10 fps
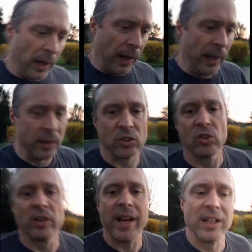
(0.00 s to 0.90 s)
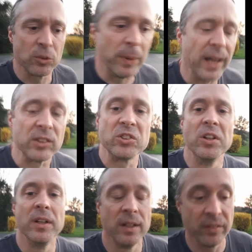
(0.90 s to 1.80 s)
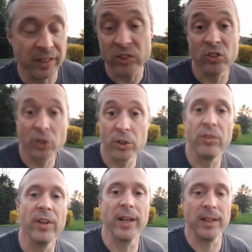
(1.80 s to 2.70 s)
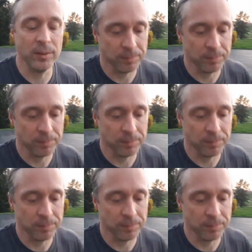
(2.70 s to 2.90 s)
And in certain aspects, this is a good thing.